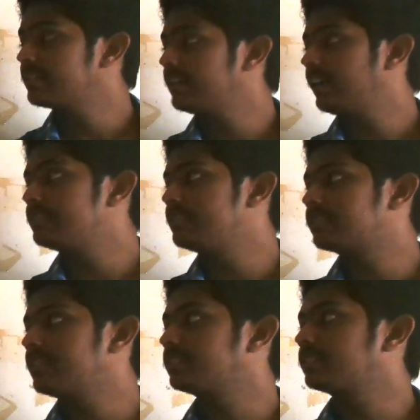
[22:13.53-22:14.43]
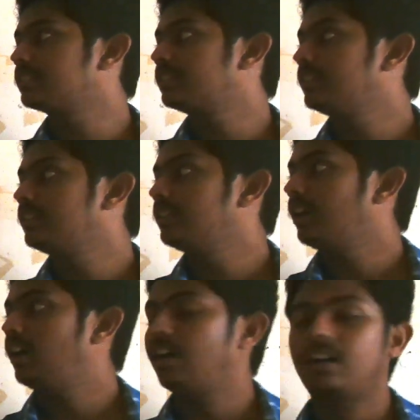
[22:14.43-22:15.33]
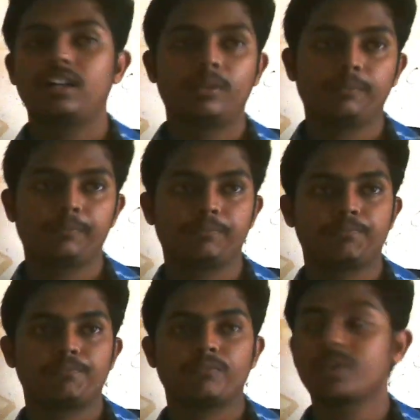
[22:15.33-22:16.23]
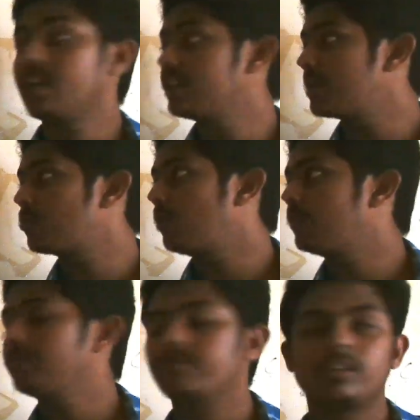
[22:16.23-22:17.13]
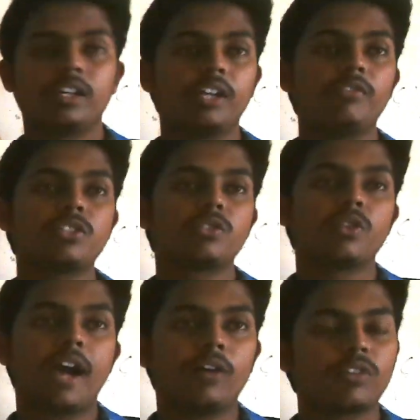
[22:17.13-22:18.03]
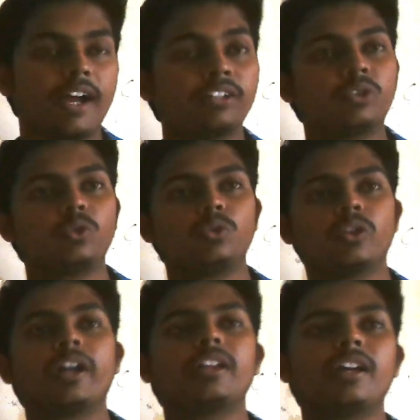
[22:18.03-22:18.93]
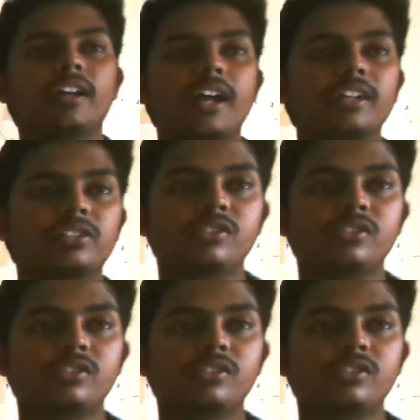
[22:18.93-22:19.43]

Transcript: let us discuss another problem in which you have rank 2 and then rank